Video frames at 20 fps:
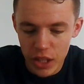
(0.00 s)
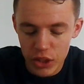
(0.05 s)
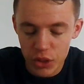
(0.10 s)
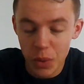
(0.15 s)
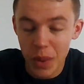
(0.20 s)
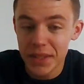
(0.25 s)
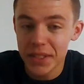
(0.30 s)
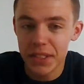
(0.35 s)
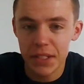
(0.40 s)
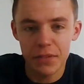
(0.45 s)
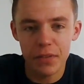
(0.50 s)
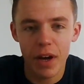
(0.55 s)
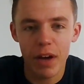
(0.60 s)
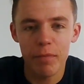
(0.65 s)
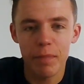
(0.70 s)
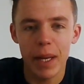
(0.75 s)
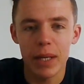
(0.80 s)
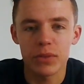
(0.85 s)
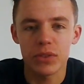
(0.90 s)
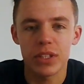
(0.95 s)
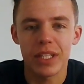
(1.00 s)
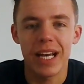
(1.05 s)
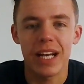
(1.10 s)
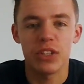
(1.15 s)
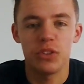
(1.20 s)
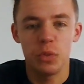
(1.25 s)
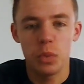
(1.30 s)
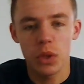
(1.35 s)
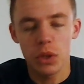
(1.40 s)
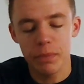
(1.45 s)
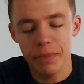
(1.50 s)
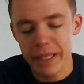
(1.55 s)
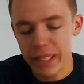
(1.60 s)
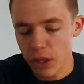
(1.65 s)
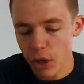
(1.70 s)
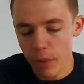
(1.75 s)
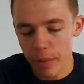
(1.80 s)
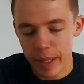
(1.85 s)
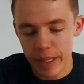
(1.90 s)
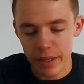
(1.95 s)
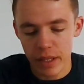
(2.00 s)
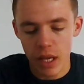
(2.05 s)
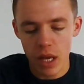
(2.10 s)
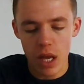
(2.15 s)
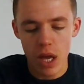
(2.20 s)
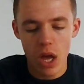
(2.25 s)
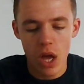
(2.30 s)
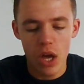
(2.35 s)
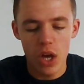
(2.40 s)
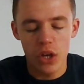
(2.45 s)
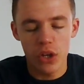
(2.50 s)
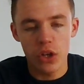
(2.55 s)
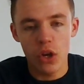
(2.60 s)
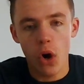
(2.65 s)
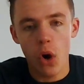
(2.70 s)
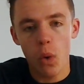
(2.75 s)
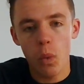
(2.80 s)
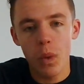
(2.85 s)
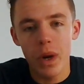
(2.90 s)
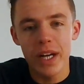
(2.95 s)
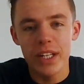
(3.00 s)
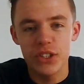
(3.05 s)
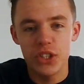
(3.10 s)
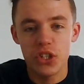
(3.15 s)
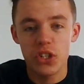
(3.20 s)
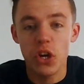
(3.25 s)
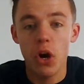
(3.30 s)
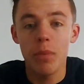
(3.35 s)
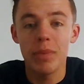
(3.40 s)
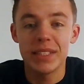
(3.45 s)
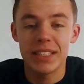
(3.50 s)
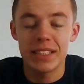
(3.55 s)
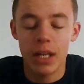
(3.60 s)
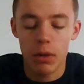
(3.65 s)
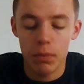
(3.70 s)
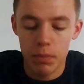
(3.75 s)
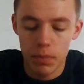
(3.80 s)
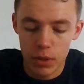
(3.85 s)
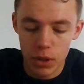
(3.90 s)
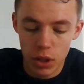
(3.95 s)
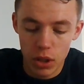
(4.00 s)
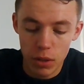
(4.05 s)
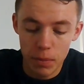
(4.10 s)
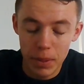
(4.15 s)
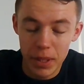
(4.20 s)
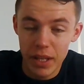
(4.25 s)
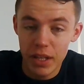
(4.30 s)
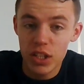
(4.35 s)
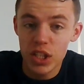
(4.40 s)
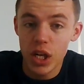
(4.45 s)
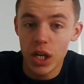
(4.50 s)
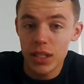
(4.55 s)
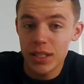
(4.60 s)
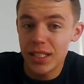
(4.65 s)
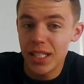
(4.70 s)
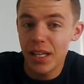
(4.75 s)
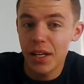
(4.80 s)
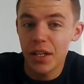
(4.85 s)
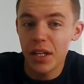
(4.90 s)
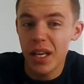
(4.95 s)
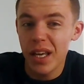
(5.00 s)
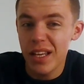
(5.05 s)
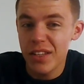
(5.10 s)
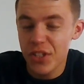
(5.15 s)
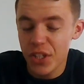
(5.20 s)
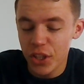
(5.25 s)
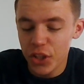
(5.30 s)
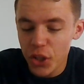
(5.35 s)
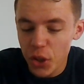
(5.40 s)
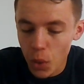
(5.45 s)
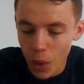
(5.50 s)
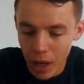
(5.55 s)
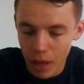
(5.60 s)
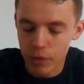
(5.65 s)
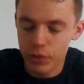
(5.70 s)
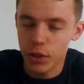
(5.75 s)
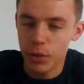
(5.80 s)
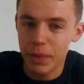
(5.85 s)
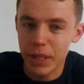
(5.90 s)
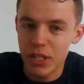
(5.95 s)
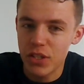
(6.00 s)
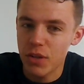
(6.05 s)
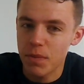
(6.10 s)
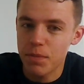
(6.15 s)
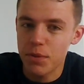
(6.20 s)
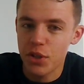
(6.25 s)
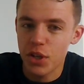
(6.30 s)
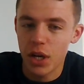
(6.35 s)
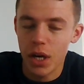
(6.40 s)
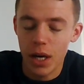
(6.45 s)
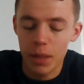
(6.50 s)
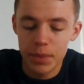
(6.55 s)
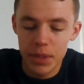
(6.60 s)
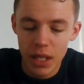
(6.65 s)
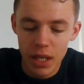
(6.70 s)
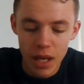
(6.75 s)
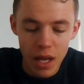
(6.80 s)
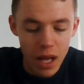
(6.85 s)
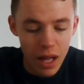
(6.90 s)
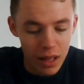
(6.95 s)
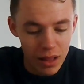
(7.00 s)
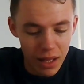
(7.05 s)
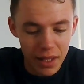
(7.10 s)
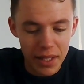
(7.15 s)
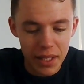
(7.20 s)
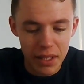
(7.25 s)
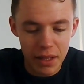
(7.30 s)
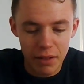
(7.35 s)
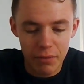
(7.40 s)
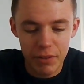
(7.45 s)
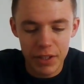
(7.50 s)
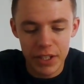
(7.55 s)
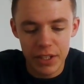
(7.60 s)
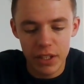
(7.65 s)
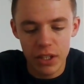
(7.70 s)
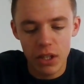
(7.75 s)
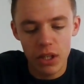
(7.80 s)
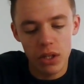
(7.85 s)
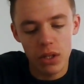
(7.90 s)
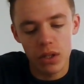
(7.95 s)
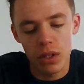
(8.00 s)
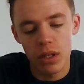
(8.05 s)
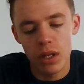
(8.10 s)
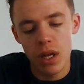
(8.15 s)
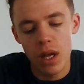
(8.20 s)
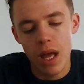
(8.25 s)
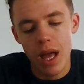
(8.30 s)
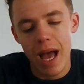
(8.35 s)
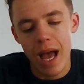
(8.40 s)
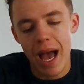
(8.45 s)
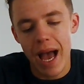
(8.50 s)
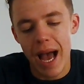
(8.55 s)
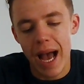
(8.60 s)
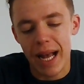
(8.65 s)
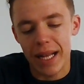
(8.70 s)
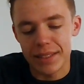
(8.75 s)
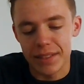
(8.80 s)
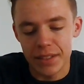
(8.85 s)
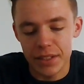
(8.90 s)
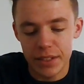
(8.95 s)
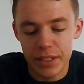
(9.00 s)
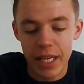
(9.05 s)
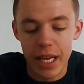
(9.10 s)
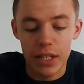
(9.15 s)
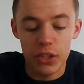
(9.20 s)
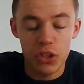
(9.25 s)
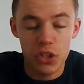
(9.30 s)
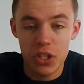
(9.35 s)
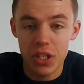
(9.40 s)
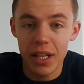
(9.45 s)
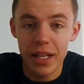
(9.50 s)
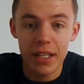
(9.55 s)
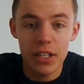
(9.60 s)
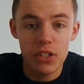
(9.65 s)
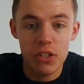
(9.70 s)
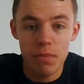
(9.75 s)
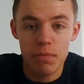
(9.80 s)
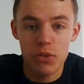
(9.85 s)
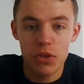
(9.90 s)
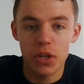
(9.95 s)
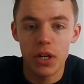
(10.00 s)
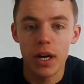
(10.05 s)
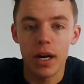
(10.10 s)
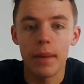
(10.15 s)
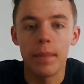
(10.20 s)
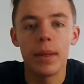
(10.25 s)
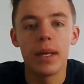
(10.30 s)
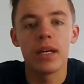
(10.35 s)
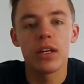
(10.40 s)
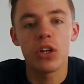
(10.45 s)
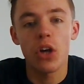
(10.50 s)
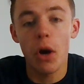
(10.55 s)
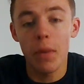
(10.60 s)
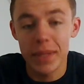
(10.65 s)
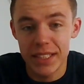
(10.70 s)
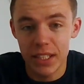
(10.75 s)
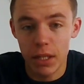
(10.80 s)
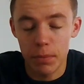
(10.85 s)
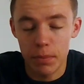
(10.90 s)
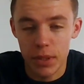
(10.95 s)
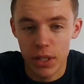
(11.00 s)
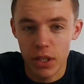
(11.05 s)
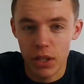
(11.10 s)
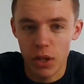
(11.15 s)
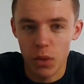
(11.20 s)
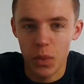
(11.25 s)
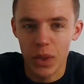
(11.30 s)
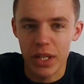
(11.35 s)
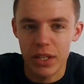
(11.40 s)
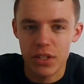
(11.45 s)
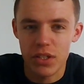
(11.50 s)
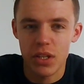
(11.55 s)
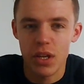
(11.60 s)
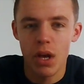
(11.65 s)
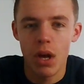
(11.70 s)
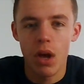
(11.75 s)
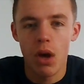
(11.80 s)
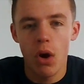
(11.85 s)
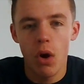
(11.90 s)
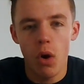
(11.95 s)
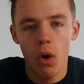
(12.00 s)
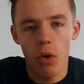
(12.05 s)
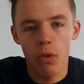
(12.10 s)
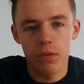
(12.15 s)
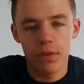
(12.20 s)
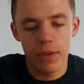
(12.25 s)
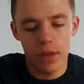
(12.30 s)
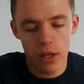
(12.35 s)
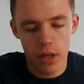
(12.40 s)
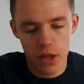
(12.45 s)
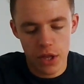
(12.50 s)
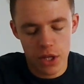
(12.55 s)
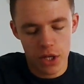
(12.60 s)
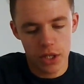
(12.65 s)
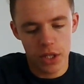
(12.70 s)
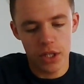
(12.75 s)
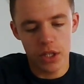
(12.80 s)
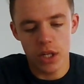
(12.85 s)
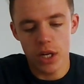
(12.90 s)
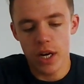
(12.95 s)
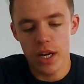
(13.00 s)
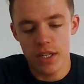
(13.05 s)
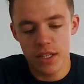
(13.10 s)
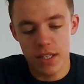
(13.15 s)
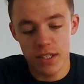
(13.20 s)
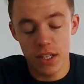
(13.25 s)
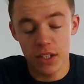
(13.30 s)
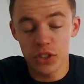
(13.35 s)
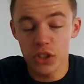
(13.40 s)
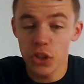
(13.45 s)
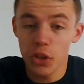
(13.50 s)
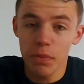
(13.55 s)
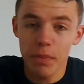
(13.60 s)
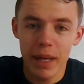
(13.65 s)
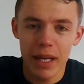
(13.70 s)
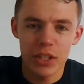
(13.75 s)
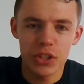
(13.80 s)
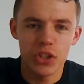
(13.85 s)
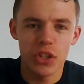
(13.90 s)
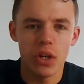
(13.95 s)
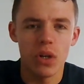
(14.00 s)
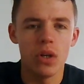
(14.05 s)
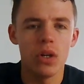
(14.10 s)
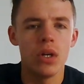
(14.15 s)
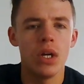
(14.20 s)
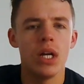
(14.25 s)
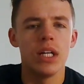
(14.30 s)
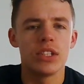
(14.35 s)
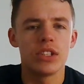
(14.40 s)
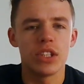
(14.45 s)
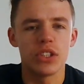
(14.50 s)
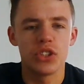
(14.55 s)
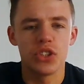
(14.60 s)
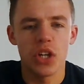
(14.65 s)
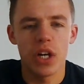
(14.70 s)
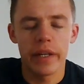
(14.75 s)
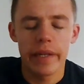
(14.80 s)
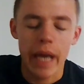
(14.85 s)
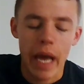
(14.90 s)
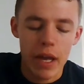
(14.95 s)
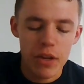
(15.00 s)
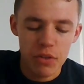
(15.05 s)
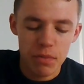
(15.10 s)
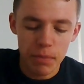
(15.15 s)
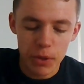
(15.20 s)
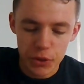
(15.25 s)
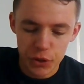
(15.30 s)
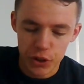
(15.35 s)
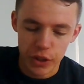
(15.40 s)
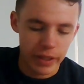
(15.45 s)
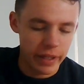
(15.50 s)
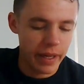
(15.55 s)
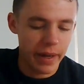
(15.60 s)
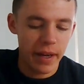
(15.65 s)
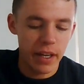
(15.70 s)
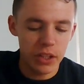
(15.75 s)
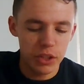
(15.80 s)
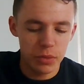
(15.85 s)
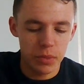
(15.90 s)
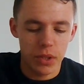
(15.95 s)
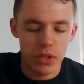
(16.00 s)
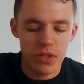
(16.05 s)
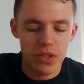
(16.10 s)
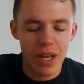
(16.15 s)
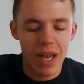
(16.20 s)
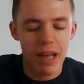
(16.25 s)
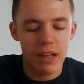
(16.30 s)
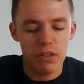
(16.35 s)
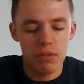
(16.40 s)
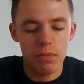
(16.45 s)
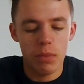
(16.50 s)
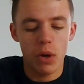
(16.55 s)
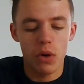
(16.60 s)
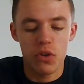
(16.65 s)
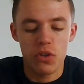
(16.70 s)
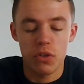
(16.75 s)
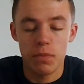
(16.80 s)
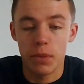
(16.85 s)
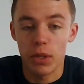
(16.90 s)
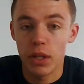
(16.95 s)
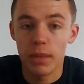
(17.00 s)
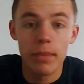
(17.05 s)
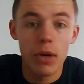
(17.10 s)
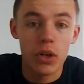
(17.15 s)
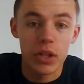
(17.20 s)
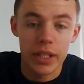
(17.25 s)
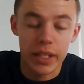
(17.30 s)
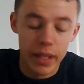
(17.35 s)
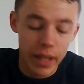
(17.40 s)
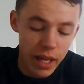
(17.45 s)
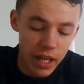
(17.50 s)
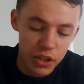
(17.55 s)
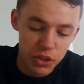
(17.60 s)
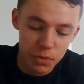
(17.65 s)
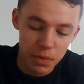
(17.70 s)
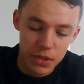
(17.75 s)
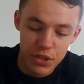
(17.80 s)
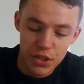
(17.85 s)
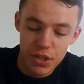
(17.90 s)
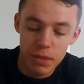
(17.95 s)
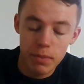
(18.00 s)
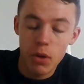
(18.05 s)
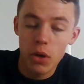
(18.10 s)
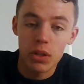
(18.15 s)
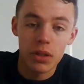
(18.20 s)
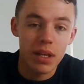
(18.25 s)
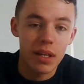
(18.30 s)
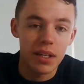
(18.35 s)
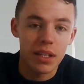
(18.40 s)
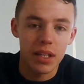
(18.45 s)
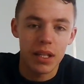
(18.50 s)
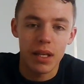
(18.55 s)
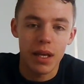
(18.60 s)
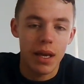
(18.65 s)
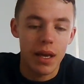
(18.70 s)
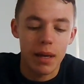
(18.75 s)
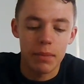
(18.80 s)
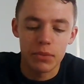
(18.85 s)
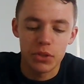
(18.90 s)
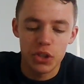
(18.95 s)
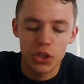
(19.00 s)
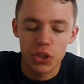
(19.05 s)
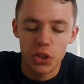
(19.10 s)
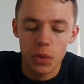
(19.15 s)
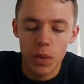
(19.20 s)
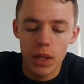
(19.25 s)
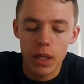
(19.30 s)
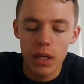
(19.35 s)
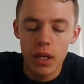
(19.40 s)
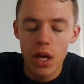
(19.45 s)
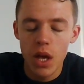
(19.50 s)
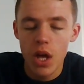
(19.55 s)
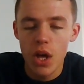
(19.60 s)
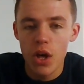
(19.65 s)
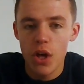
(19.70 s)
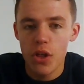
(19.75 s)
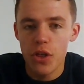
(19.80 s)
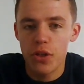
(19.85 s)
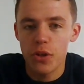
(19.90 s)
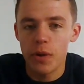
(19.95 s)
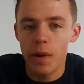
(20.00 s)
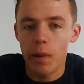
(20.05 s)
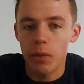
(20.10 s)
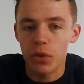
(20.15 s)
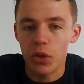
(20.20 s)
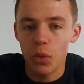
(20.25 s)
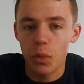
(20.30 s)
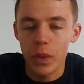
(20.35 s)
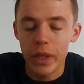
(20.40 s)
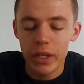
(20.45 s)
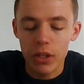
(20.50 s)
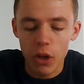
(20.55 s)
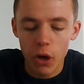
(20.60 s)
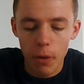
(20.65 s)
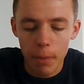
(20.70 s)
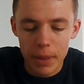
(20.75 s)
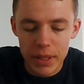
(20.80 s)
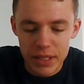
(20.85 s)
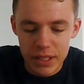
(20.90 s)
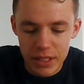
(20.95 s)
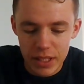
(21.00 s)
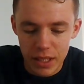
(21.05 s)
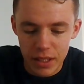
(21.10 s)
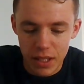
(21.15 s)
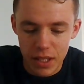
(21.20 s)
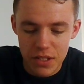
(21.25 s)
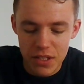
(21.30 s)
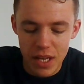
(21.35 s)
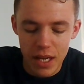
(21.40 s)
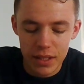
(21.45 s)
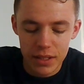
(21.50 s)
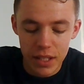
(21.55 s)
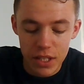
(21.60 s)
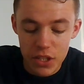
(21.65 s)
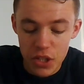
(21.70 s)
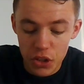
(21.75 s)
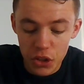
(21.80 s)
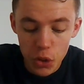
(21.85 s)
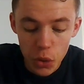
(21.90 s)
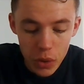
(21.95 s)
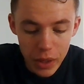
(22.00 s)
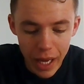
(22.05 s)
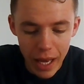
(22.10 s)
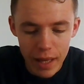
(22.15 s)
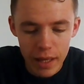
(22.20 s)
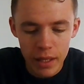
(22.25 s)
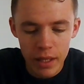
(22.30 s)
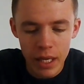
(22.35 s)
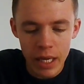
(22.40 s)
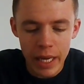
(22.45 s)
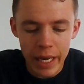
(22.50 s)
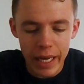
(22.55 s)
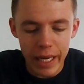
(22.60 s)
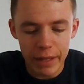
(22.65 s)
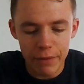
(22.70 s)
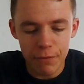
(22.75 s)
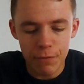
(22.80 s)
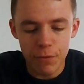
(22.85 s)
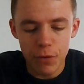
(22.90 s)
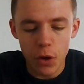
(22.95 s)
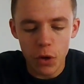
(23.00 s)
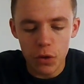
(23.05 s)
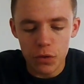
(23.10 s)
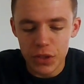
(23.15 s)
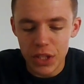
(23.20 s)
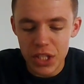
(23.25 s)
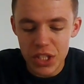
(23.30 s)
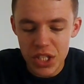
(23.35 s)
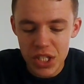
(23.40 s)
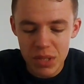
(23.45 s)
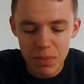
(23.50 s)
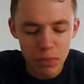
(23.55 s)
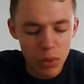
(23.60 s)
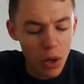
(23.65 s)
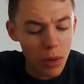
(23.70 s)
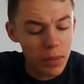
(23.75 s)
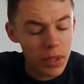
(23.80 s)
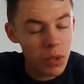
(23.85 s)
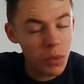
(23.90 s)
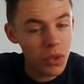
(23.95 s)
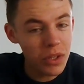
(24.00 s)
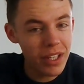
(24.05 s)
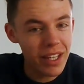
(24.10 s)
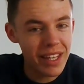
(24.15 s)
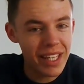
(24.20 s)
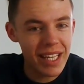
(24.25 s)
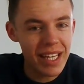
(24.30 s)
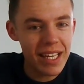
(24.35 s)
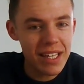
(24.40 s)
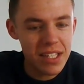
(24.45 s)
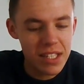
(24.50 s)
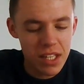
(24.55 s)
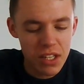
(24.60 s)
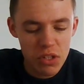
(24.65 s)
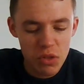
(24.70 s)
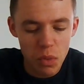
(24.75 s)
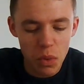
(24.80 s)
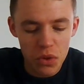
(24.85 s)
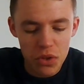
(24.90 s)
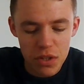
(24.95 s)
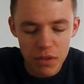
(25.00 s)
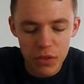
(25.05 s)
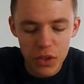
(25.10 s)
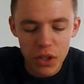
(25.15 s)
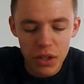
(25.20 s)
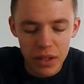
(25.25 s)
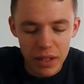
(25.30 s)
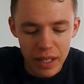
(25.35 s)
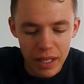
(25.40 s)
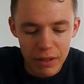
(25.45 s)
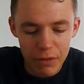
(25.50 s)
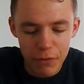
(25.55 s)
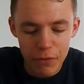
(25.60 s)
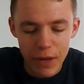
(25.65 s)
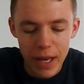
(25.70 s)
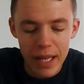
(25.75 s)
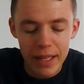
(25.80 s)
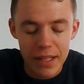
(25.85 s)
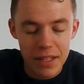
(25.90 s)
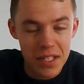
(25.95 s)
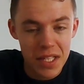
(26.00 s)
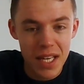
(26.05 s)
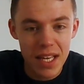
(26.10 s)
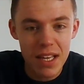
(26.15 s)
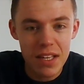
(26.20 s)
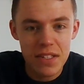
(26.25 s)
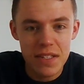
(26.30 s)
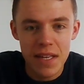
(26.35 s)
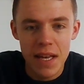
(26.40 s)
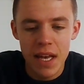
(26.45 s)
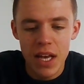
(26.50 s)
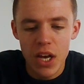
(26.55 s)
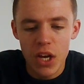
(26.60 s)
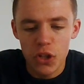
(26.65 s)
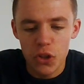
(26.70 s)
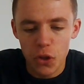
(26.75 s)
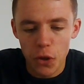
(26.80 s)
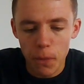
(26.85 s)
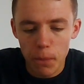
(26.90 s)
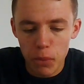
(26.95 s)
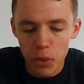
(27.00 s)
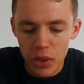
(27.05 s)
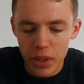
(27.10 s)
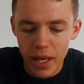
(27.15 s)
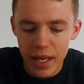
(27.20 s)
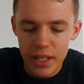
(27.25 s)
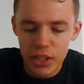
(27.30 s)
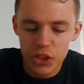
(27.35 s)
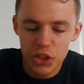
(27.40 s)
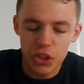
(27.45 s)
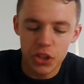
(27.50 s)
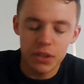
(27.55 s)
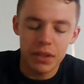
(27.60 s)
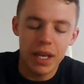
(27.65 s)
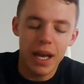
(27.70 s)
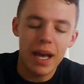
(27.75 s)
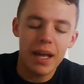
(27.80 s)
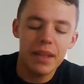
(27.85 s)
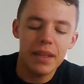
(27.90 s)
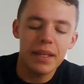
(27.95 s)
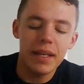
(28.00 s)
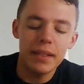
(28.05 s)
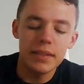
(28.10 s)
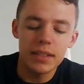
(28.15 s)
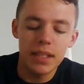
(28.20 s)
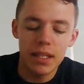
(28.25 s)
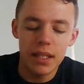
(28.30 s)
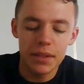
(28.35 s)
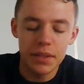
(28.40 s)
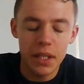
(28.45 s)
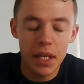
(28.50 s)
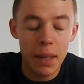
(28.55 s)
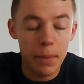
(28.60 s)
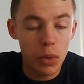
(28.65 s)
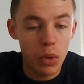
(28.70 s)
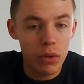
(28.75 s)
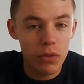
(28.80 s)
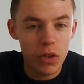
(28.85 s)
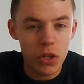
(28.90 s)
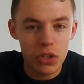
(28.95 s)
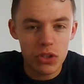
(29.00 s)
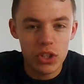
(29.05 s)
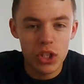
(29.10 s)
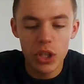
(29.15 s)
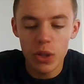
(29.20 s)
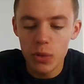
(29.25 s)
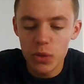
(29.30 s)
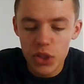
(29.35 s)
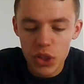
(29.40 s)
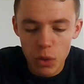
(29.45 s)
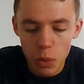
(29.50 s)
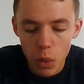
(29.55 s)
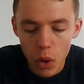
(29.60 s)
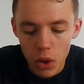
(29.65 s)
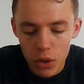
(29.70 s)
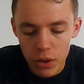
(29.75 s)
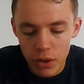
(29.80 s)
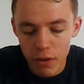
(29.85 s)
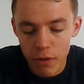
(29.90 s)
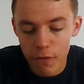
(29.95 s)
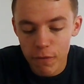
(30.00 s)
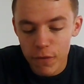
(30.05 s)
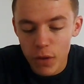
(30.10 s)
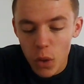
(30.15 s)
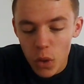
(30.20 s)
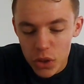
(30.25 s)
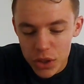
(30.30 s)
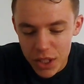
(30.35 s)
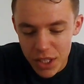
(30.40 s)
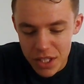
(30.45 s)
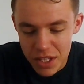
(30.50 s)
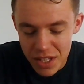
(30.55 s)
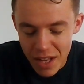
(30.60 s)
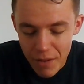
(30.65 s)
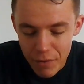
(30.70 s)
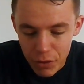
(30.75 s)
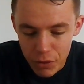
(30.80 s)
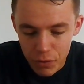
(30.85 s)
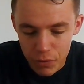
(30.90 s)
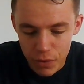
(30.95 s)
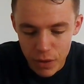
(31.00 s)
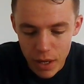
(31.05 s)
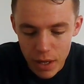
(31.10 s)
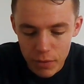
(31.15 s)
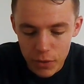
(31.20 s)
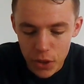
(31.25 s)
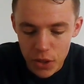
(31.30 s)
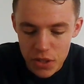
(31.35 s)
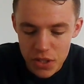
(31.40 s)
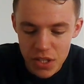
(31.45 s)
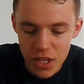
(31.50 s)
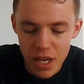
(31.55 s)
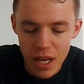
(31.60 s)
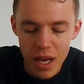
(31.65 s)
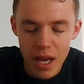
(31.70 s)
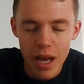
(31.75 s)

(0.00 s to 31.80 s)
£25 cash will be coming your way. Just comment down below, but the criteria is you do have to be subscribed, like the video, and yeah, just like, subscribe, comment down below the winners of the three races, and do make sure to try get as much engagement as possible. The more engagements, the more likely I am to do it throughout the week up until a Saturday, so do get involved. It's probably one of the easiest ones I've done, in fairness. It is group one action at the end of the day, but we've got 2-1, 4-7 favourites.